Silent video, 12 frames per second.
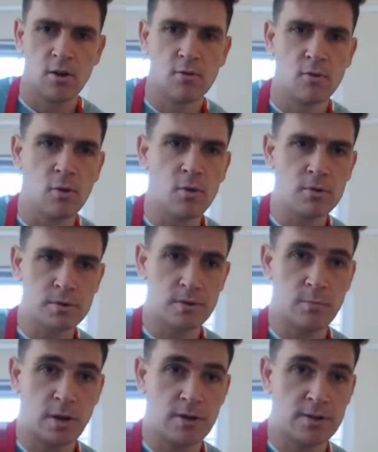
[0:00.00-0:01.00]
Raw
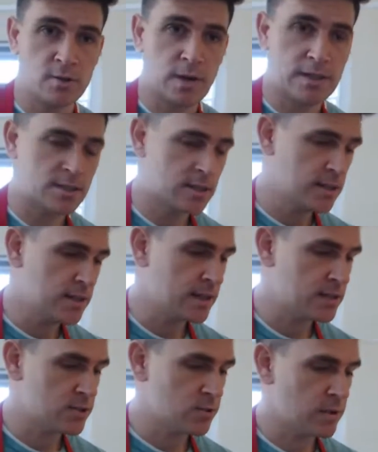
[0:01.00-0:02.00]
tomato is quite acidic, and
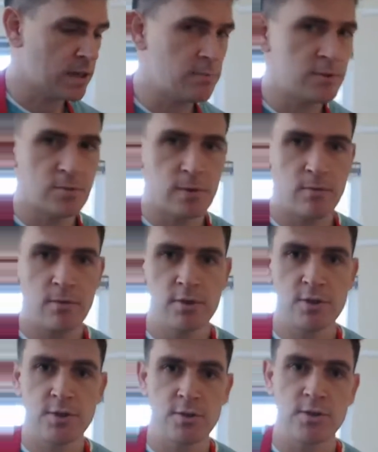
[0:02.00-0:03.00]
so what happens when we
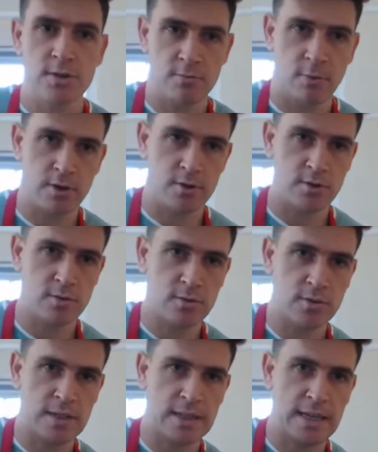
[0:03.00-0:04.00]
reduce tomato sauce,
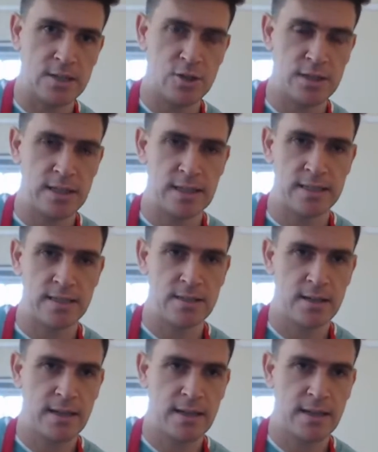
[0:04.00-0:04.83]
it actually gets